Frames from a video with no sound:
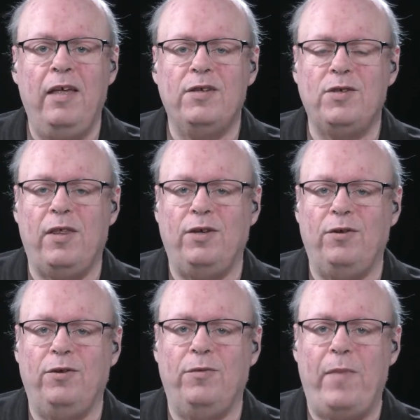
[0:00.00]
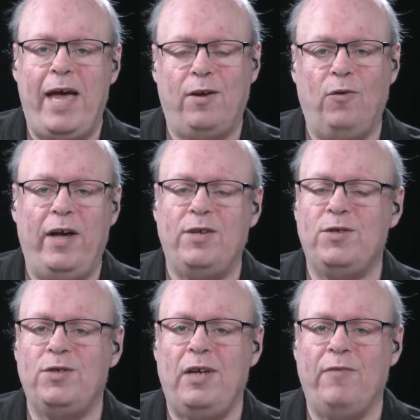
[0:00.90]
So they do Mac
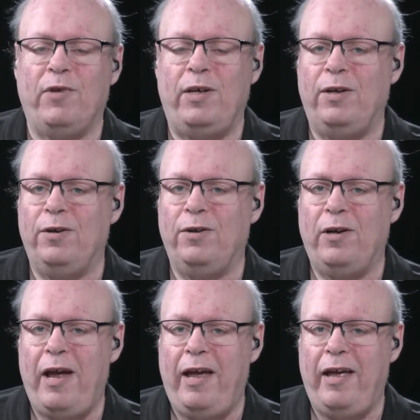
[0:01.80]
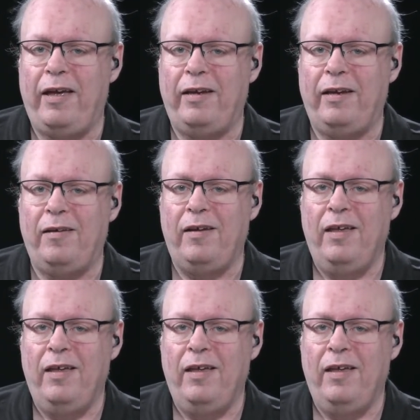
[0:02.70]
OS every year and